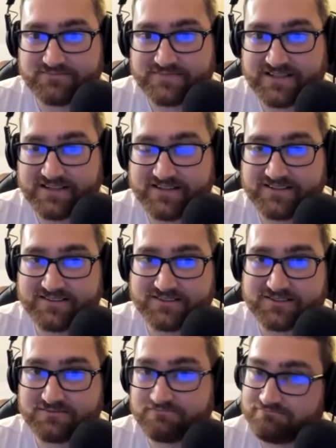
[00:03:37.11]
He
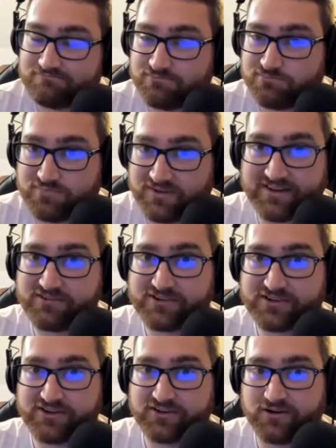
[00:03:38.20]
is playing
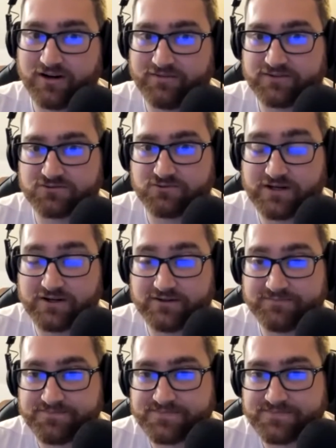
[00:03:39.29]
really good golf as well.